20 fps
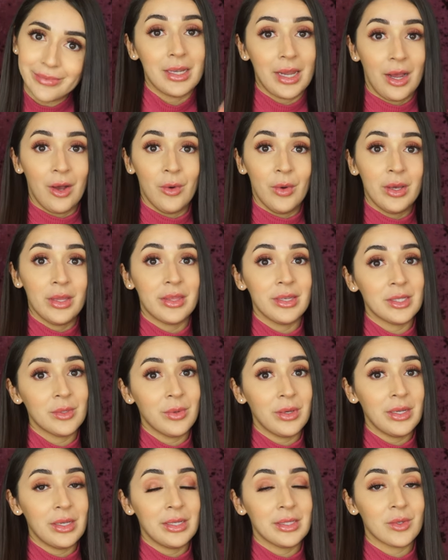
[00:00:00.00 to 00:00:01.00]
Now, this
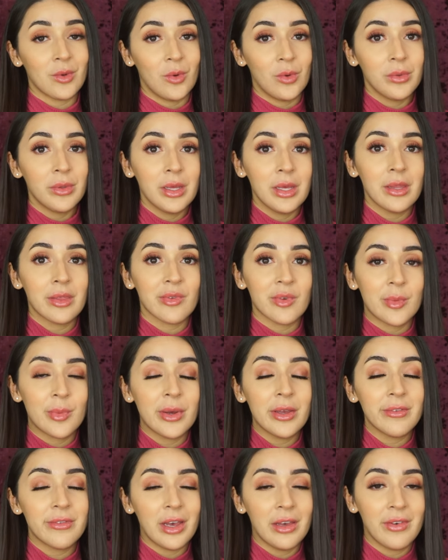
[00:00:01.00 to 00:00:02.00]
one is only
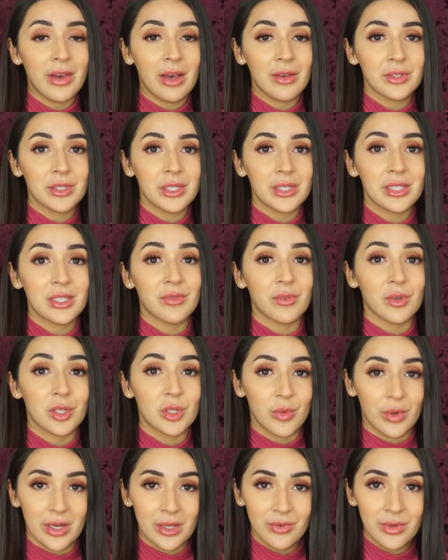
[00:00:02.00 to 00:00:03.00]
3.5 ounces for
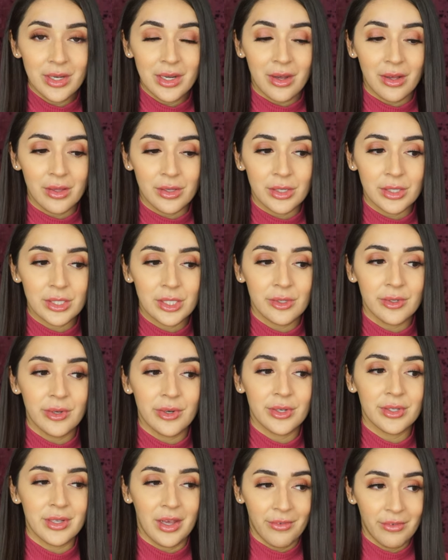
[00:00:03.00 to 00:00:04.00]
$23, so
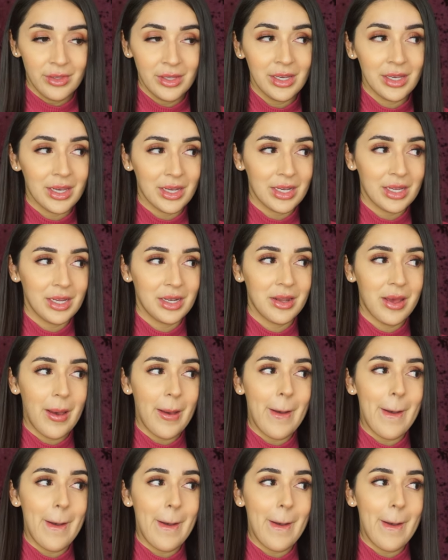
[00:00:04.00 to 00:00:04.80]
you're definitely getting